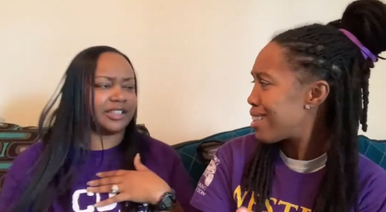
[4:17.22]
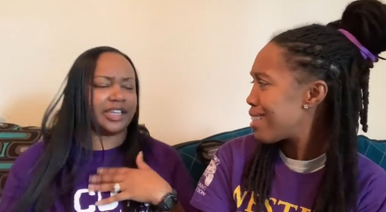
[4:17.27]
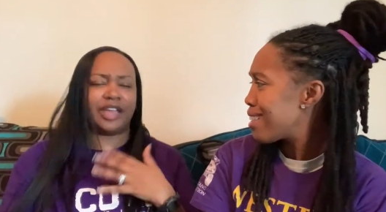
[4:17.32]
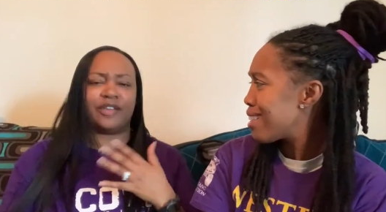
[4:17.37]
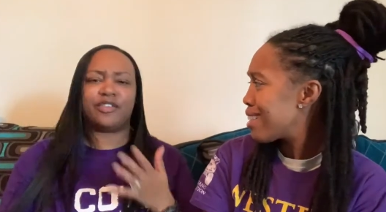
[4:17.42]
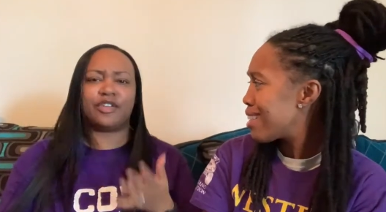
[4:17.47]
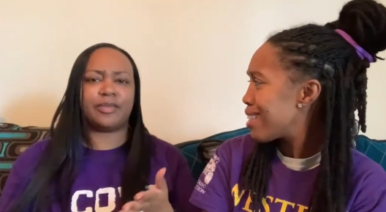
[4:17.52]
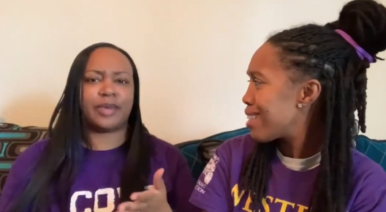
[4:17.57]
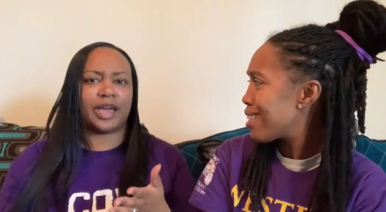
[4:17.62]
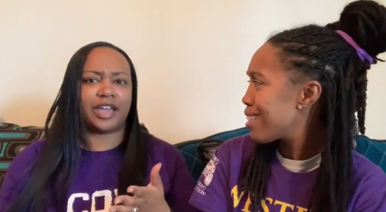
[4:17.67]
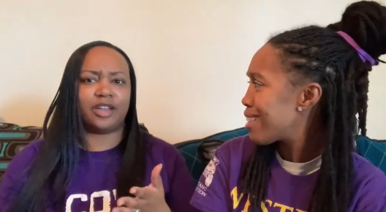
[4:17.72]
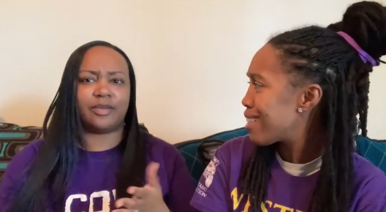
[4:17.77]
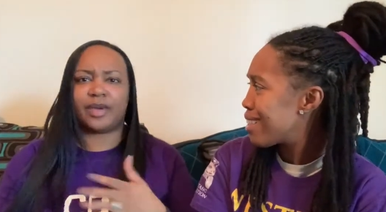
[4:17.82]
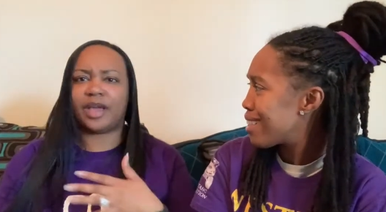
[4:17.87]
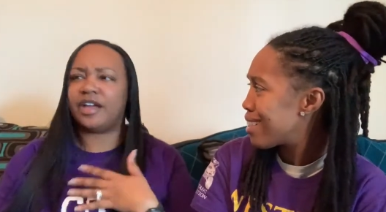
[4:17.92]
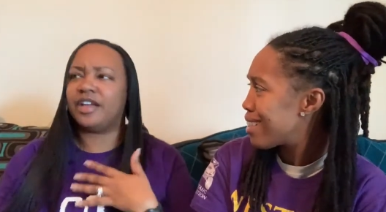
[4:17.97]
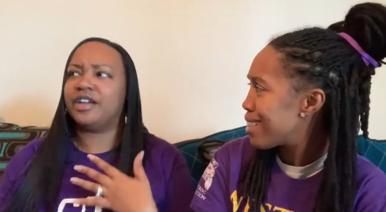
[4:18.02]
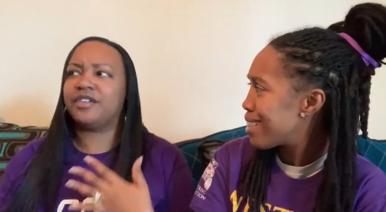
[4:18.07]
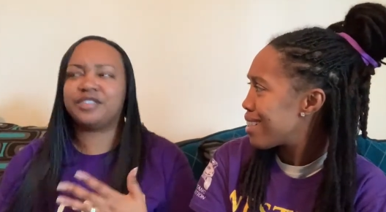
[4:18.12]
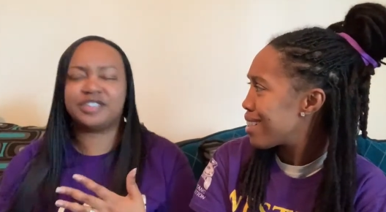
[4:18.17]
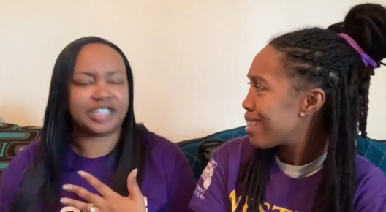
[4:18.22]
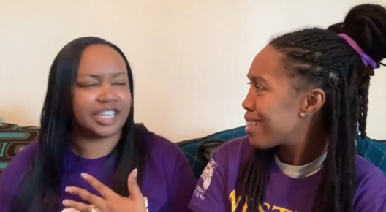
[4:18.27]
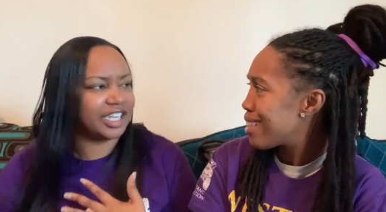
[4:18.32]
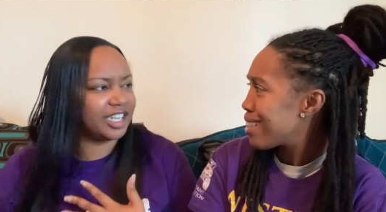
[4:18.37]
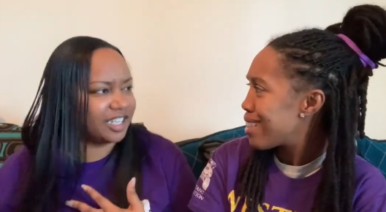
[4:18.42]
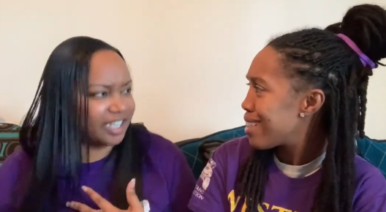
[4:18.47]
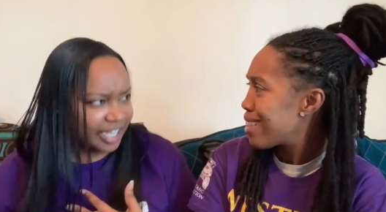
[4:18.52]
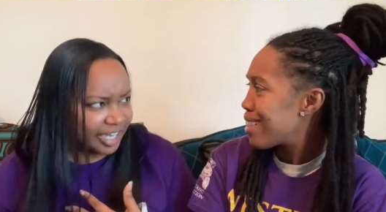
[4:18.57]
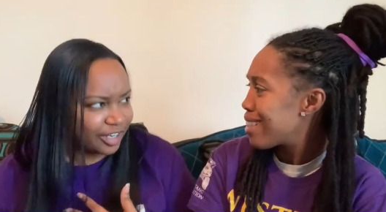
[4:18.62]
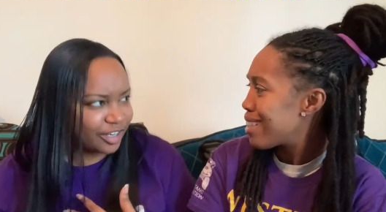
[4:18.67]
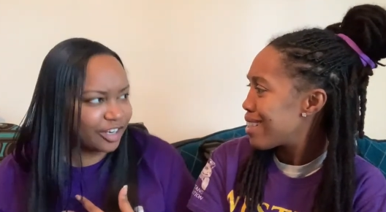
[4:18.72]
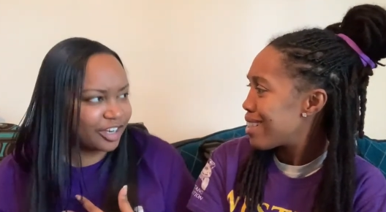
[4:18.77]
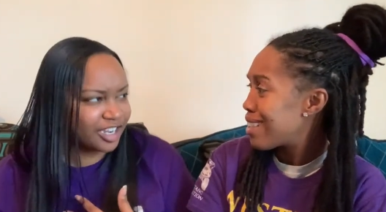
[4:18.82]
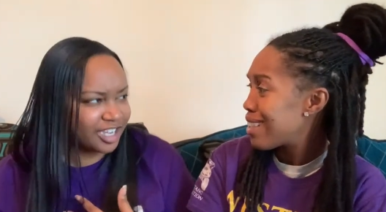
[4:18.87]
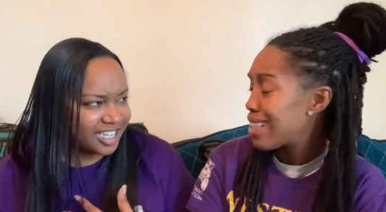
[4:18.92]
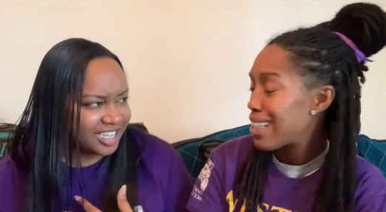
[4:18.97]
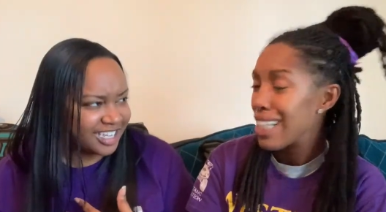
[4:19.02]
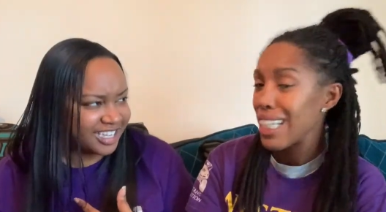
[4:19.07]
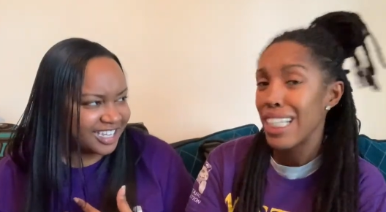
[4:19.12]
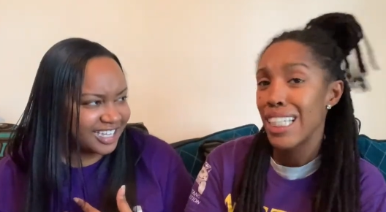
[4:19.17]
Speaker 1: to everybody about everything later,
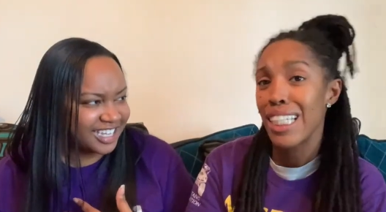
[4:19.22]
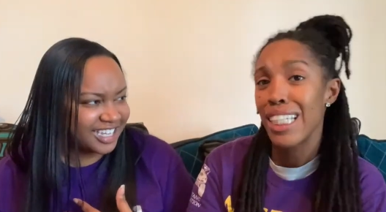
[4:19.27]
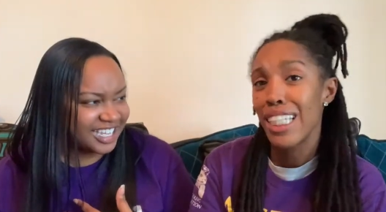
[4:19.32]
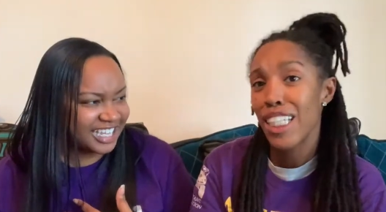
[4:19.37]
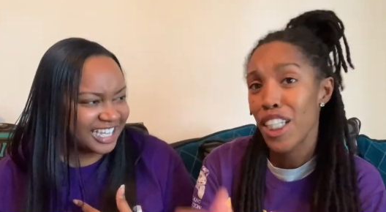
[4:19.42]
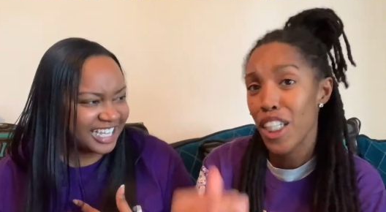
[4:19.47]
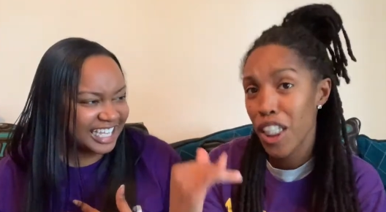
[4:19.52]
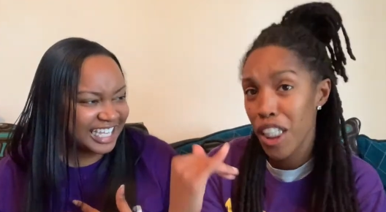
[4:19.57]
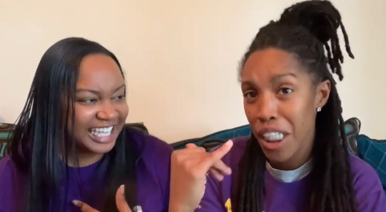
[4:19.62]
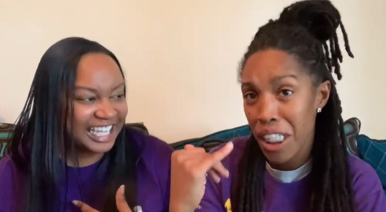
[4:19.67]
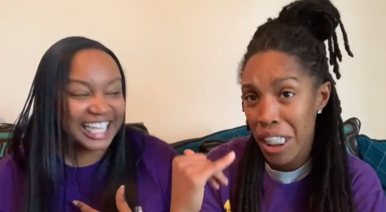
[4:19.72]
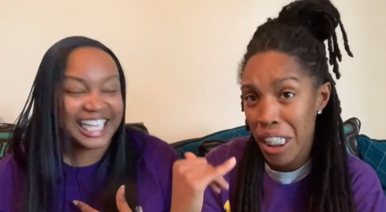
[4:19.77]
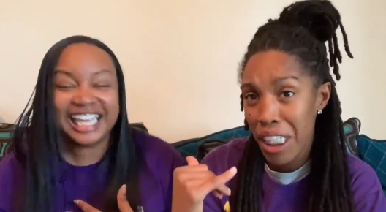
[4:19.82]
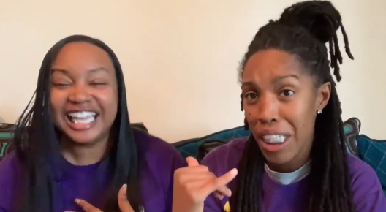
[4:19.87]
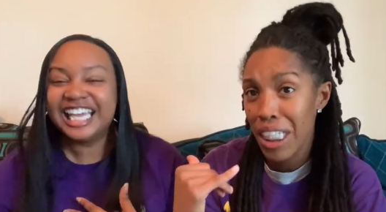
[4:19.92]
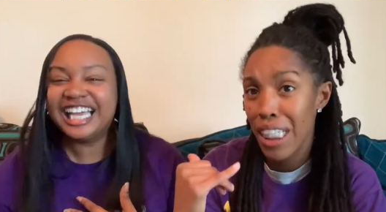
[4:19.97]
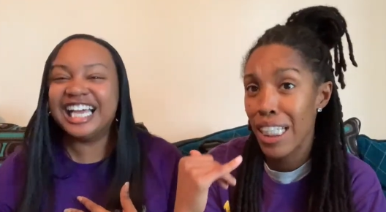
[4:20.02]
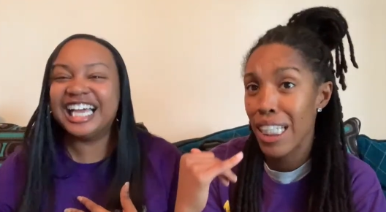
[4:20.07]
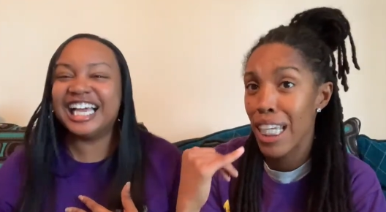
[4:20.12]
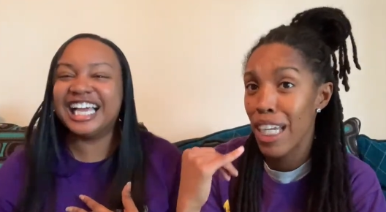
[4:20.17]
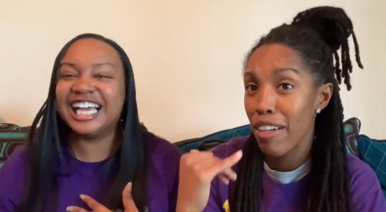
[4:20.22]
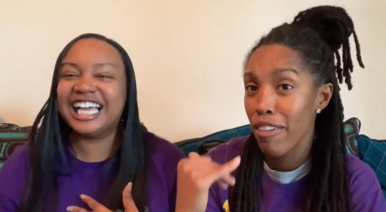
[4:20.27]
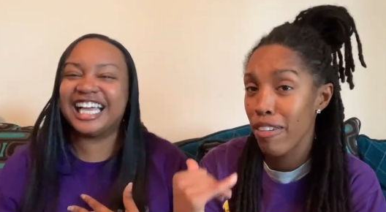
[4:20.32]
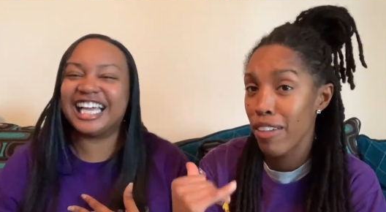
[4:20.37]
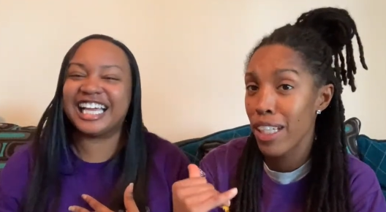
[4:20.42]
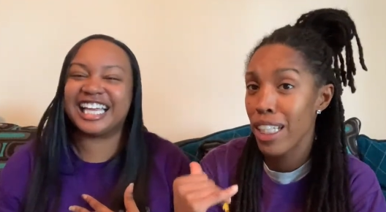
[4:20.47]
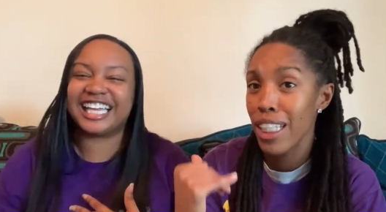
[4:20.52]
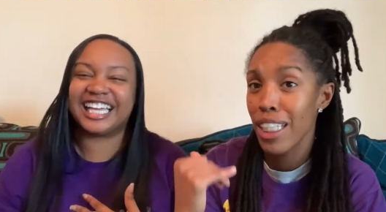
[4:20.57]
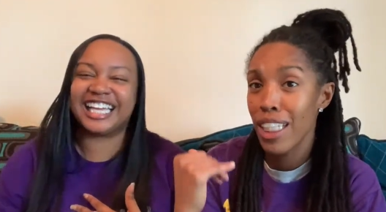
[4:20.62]
huh? She is definitely a